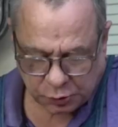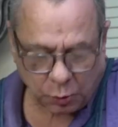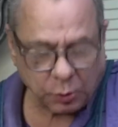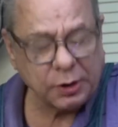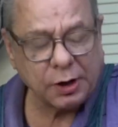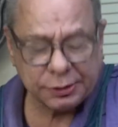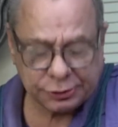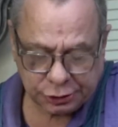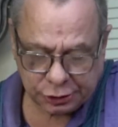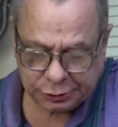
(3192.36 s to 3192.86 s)
What
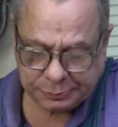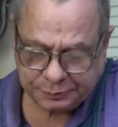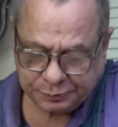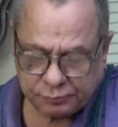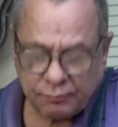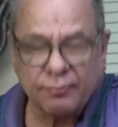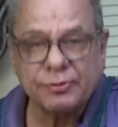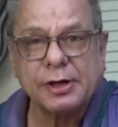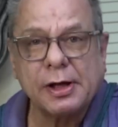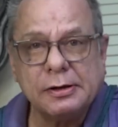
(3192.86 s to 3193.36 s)
I'll do
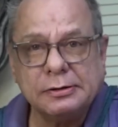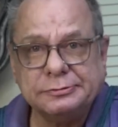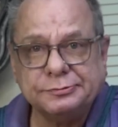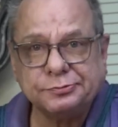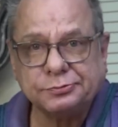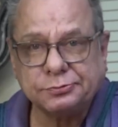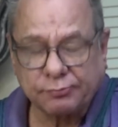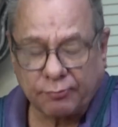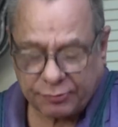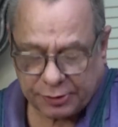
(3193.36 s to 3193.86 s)

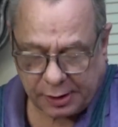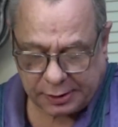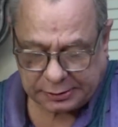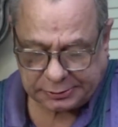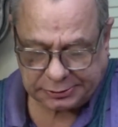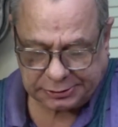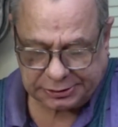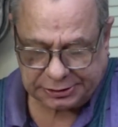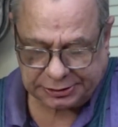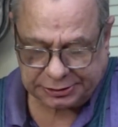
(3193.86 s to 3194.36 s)

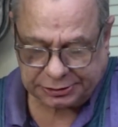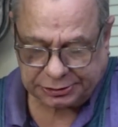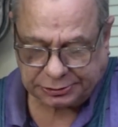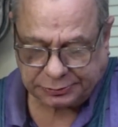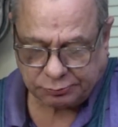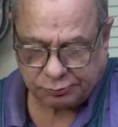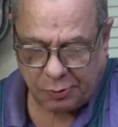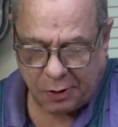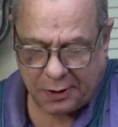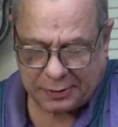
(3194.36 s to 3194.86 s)
is,
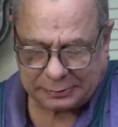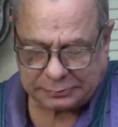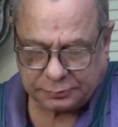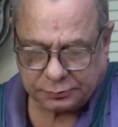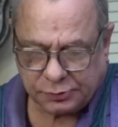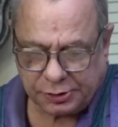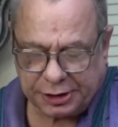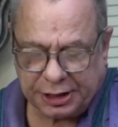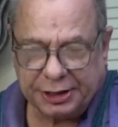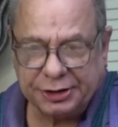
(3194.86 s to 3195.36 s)

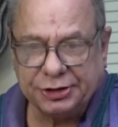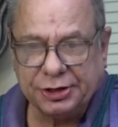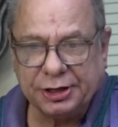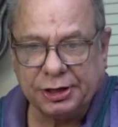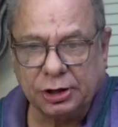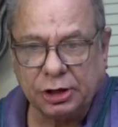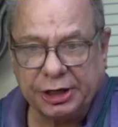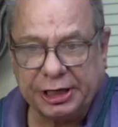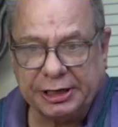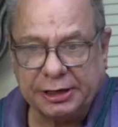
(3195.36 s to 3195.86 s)
in the
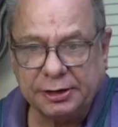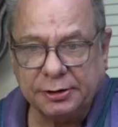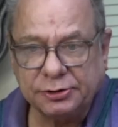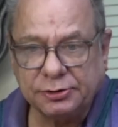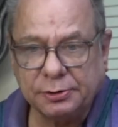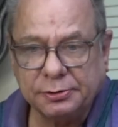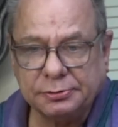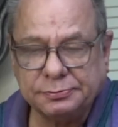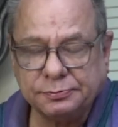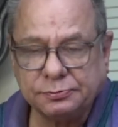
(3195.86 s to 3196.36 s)
link,
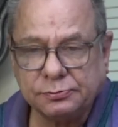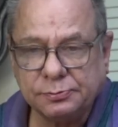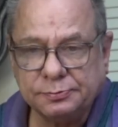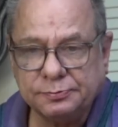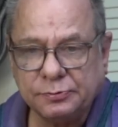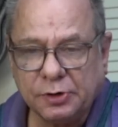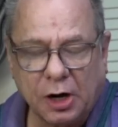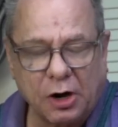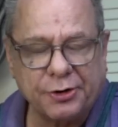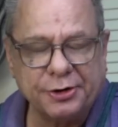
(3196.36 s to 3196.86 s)

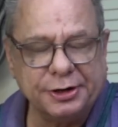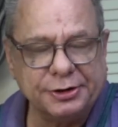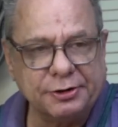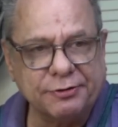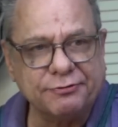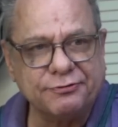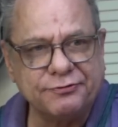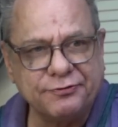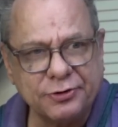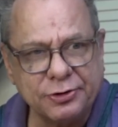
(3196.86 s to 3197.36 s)
or in the
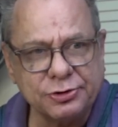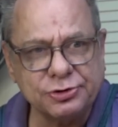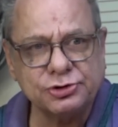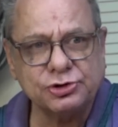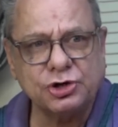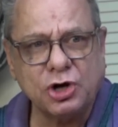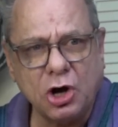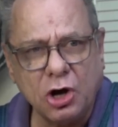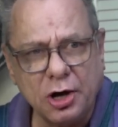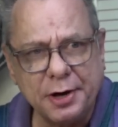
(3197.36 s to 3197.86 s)
first
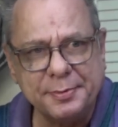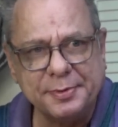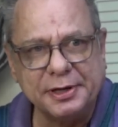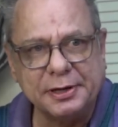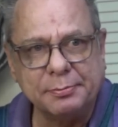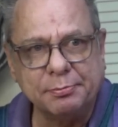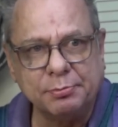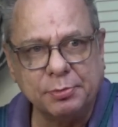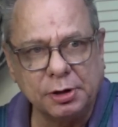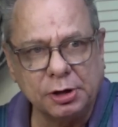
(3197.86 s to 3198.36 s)

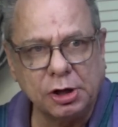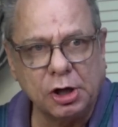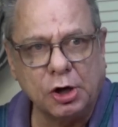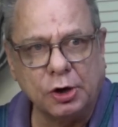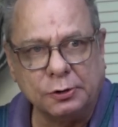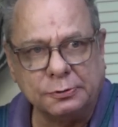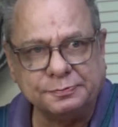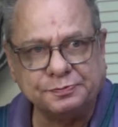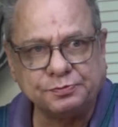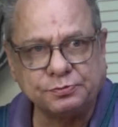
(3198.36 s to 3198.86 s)
comment
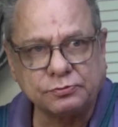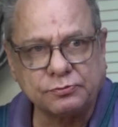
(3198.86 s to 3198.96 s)
below,